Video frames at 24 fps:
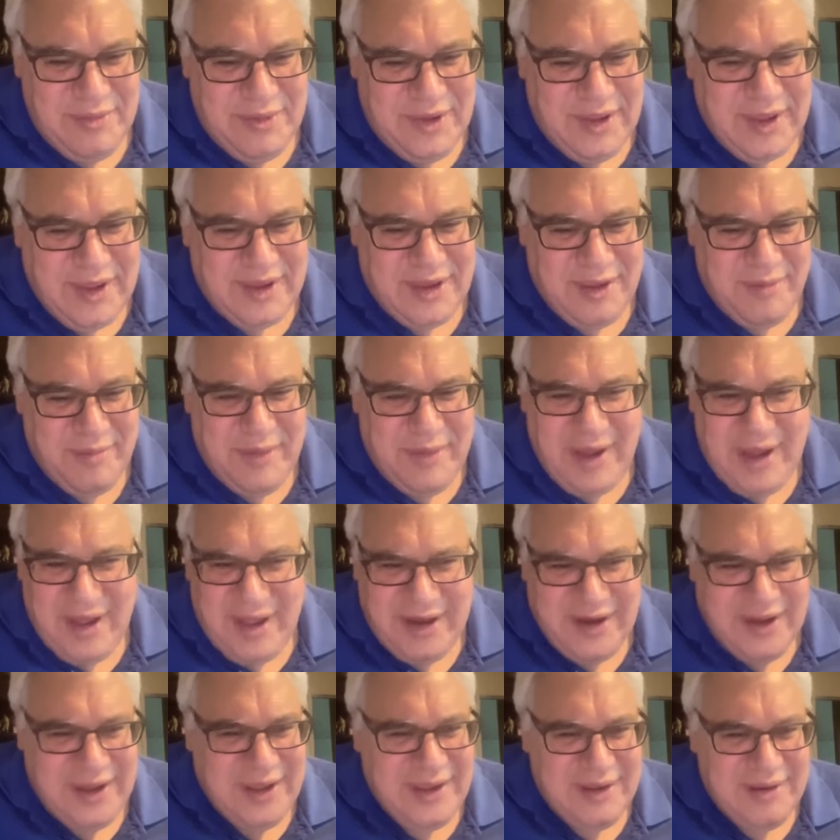Like
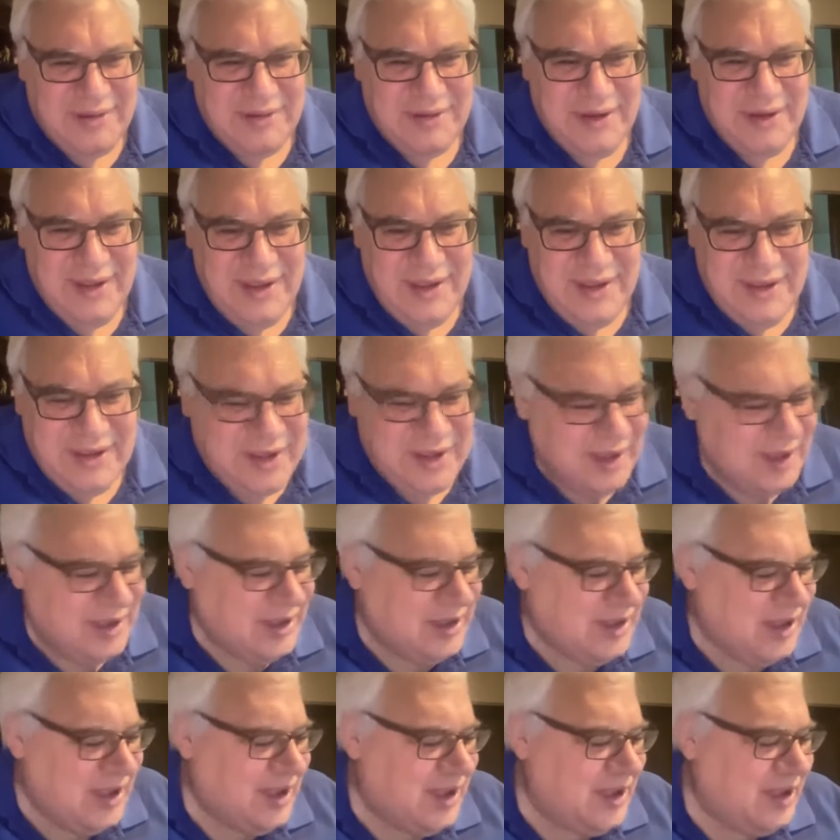Kamani and
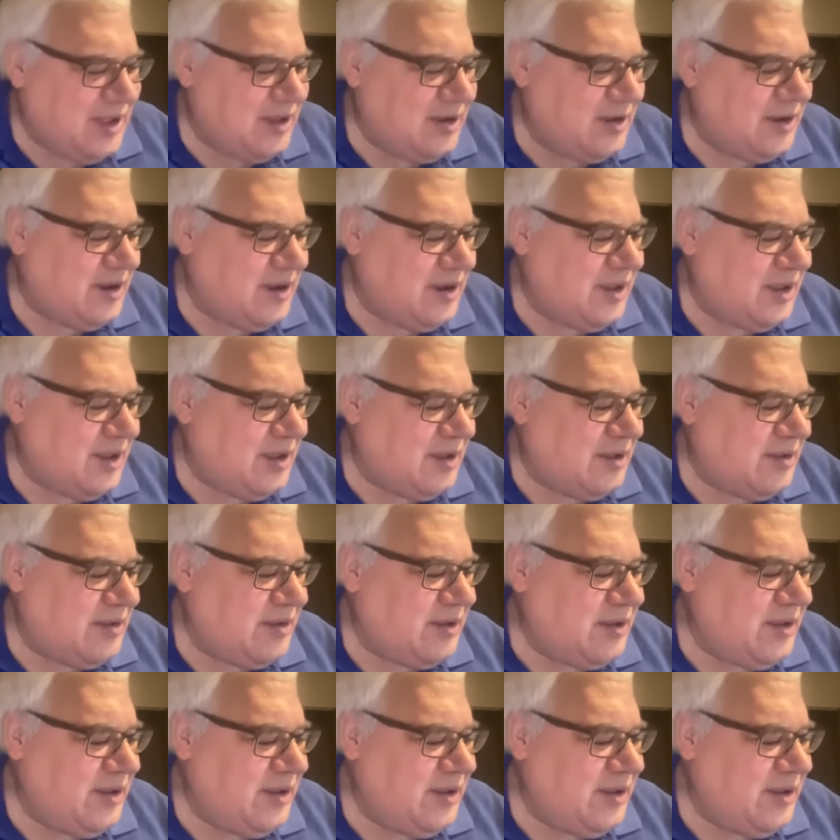KK and